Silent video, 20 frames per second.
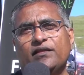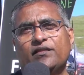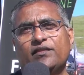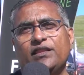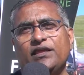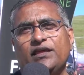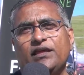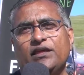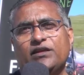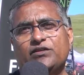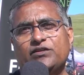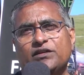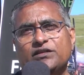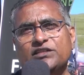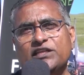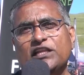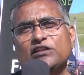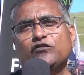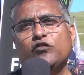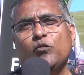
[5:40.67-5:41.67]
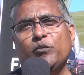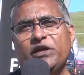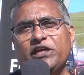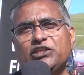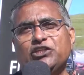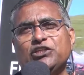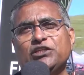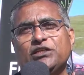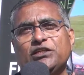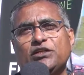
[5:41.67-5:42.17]
the
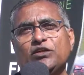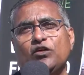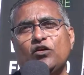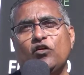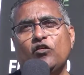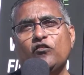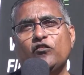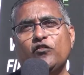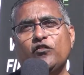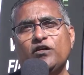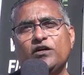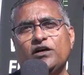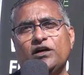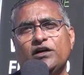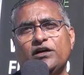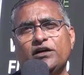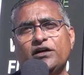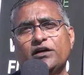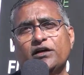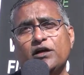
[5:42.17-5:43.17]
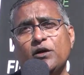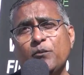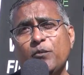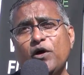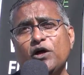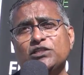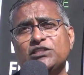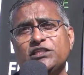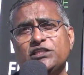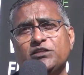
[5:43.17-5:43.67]
transformation of
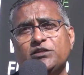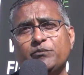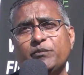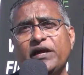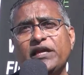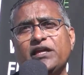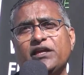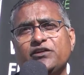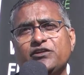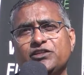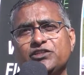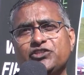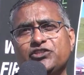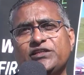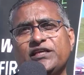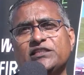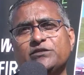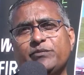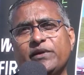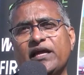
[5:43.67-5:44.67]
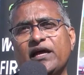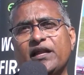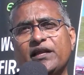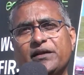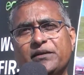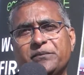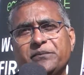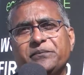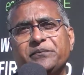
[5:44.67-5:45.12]
composite bike industry has begun.